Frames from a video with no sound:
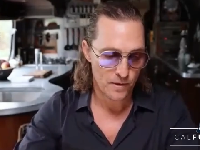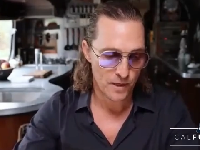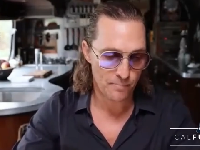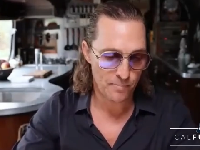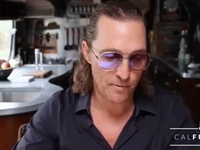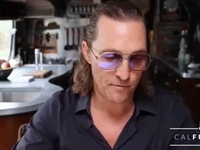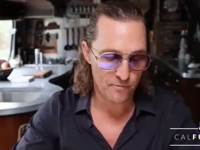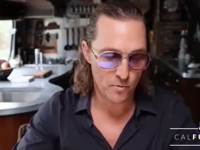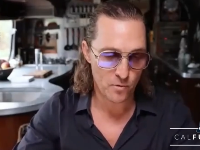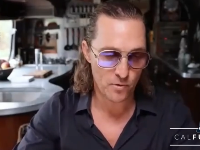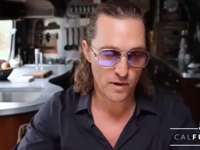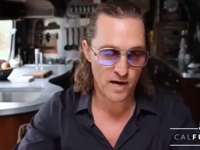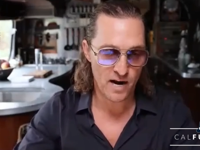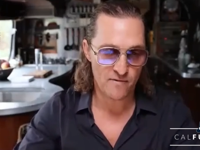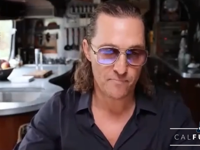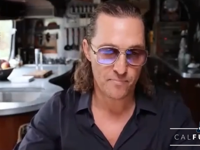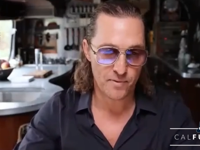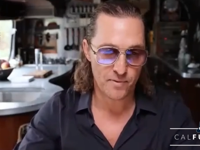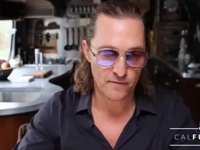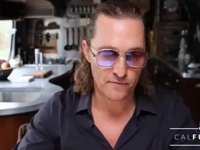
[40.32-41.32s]
We get up every morning and
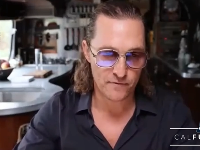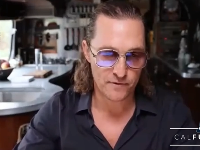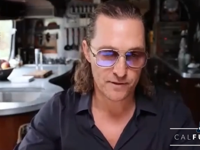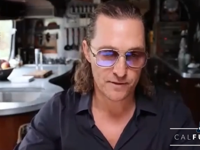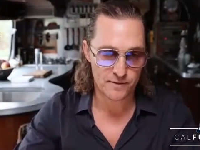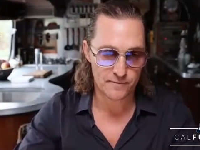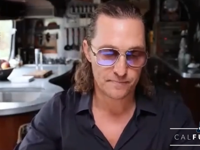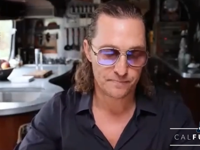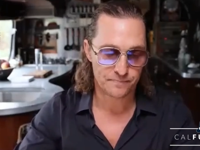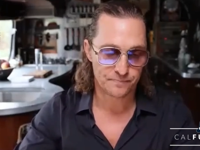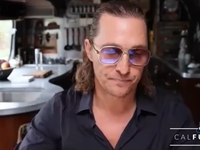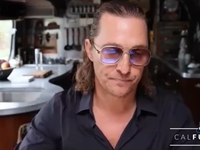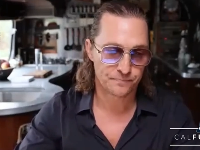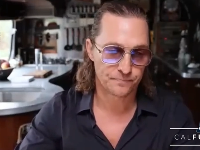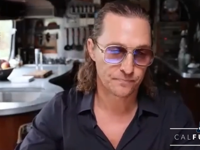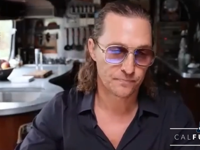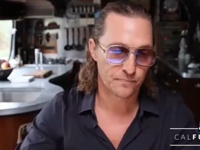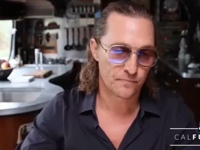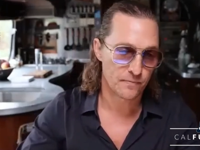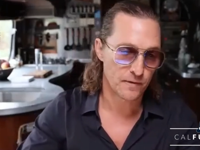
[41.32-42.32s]
have breakfast.
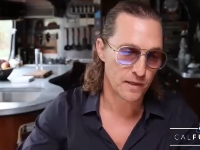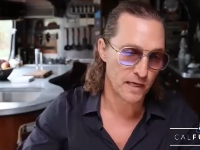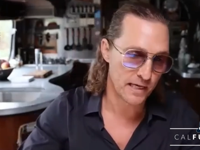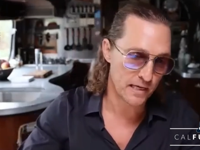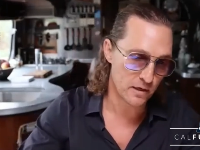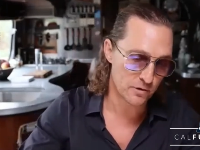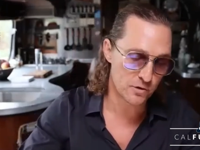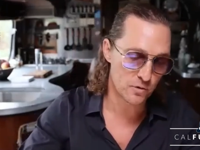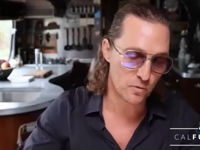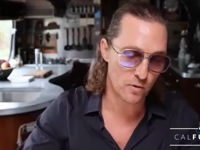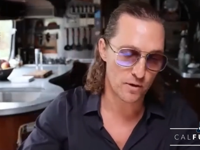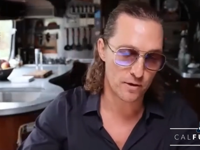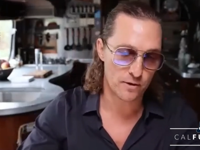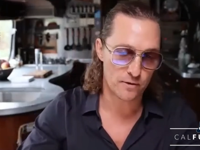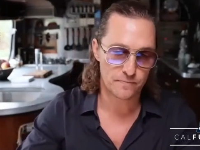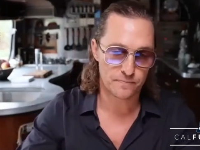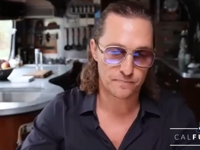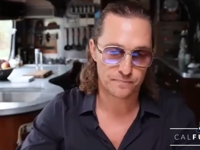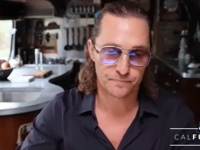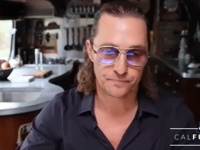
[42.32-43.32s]
He goes to
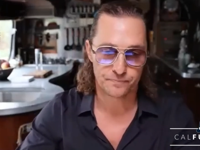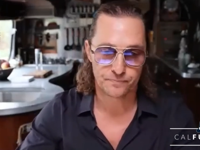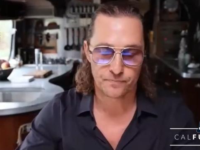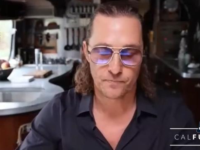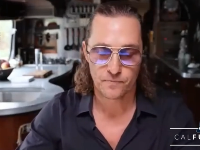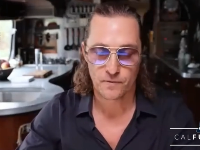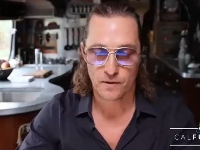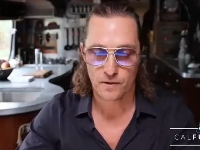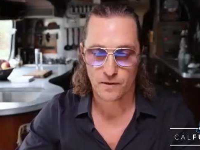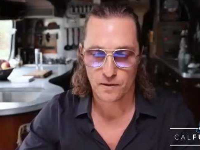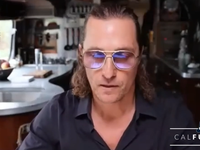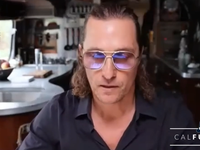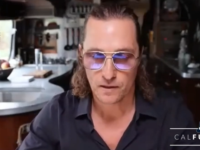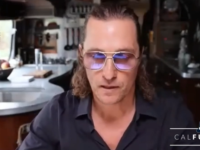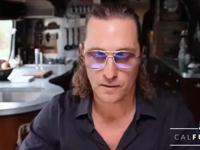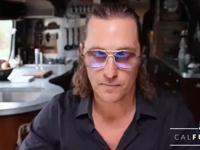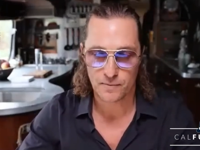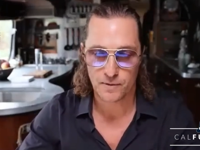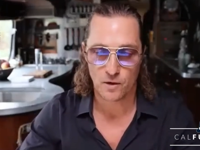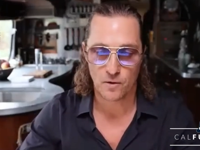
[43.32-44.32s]
work,
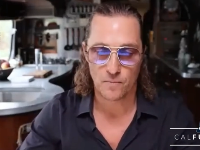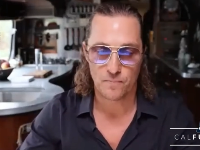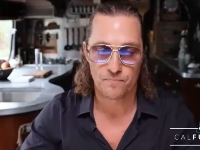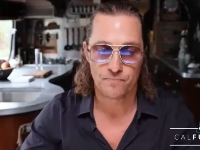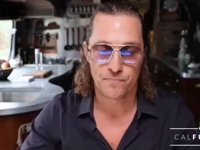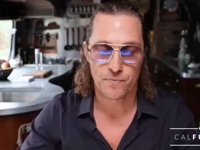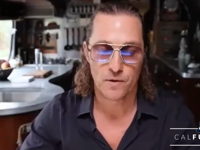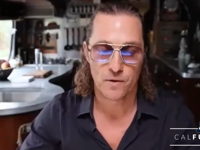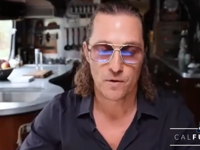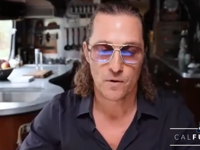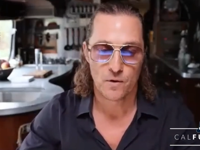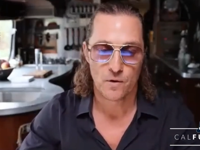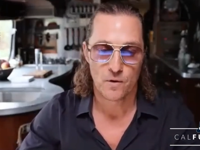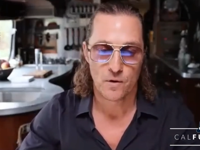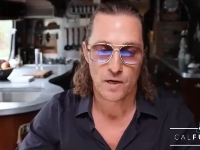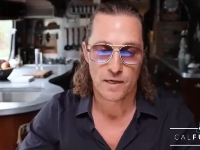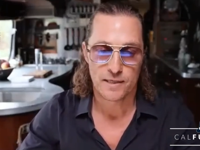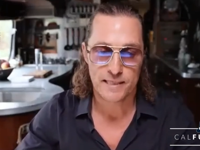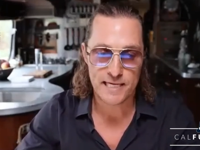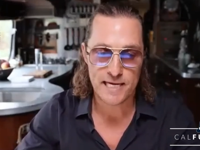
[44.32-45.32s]
comes home.
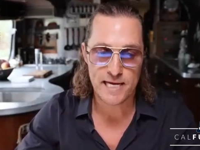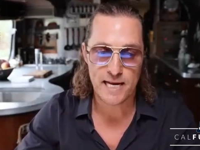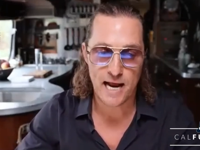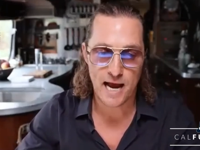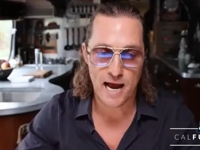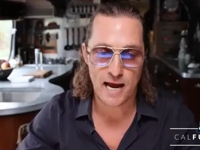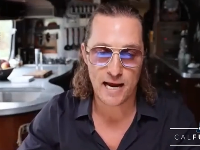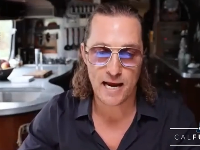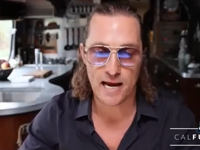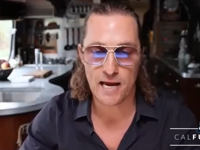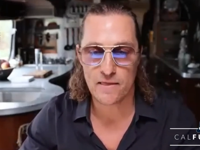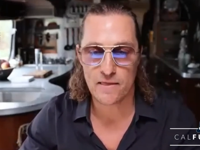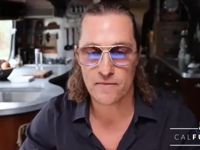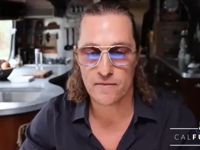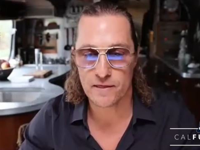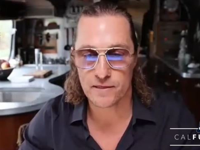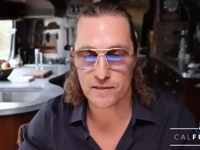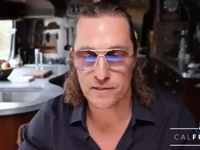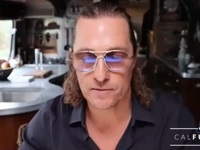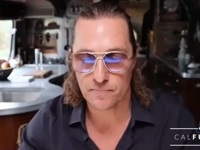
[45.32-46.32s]
It's he and I
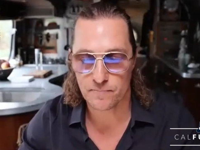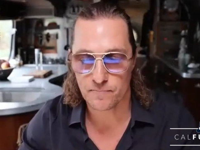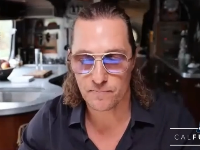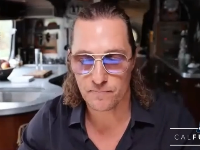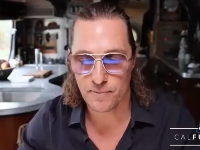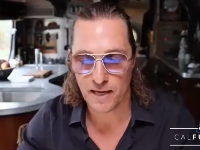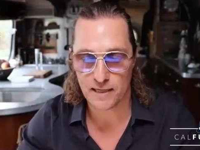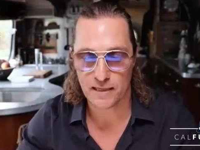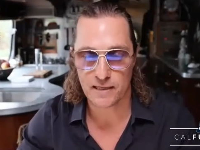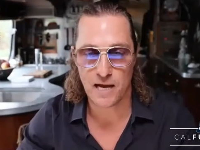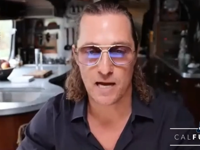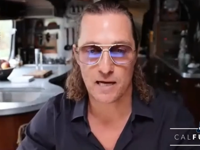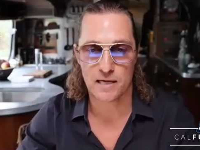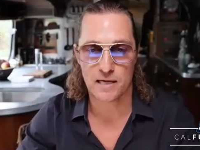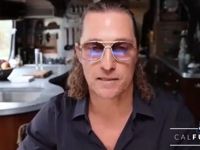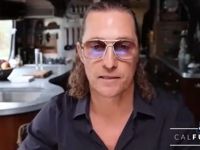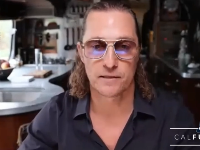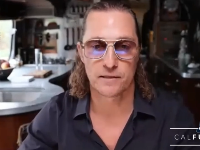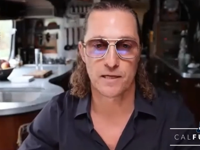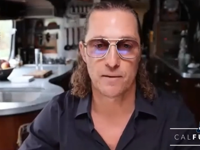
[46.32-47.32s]
and this pet
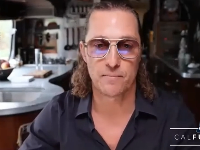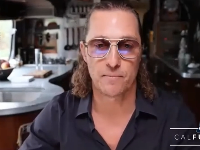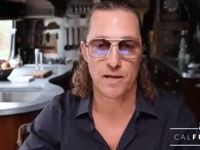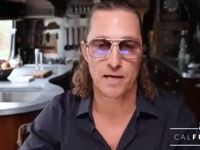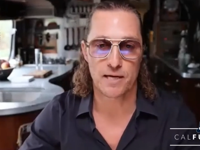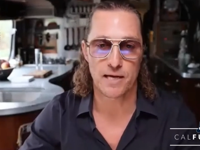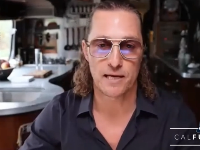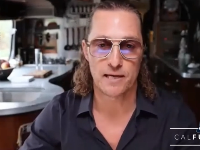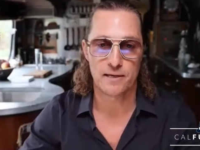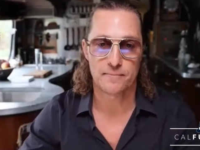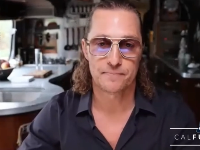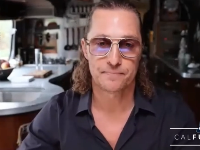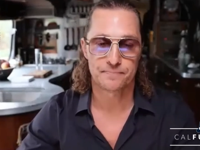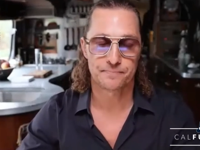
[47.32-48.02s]
cockatiel named Lucky.